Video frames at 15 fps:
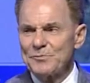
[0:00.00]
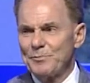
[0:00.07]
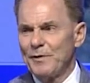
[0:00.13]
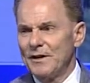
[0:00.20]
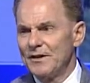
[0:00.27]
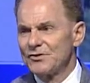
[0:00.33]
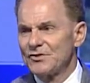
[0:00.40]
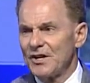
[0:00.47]

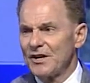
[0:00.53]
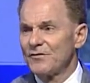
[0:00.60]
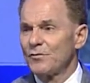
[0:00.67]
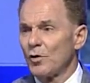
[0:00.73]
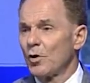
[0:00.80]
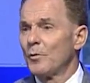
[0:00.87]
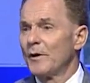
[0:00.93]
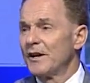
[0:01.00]
speaks.
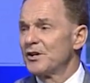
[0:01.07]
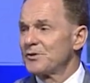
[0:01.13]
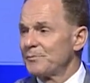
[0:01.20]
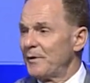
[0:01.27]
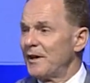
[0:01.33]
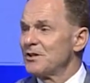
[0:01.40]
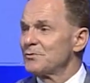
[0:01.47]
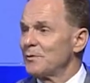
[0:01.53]
Therefore, when He
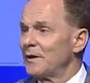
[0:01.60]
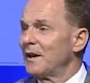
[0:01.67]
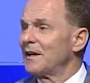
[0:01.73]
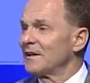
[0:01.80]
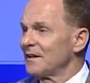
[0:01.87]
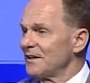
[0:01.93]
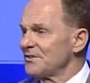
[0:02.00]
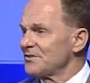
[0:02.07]
speaks, we
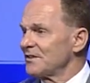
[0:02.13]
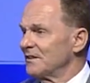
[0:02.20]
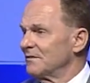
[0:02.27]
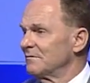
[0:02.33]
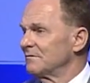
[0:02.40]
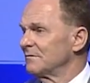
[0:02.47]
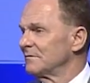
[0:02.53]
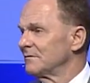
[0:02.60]
need to listen
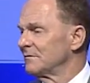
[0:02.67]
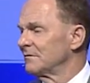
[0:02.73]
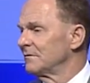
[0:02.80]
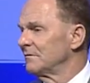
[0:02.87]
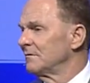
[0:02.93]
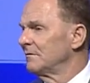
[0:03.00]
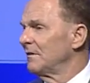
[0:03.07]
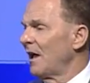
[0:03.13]

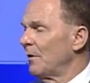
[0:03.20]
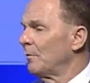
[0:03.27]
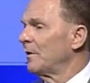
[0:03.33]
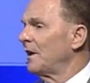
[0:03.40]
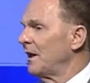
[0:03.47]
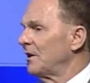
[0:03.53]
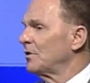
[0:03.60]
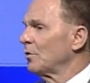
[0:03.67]
and
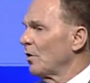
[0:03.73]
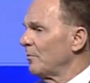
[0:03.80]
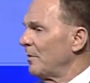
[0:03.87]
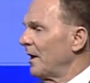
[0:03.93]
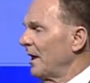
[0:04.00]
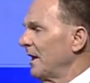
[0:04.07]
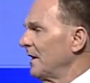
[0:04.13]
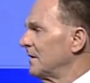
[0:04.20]
we need to
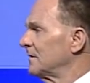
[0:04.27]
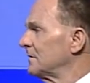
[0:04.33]
obey.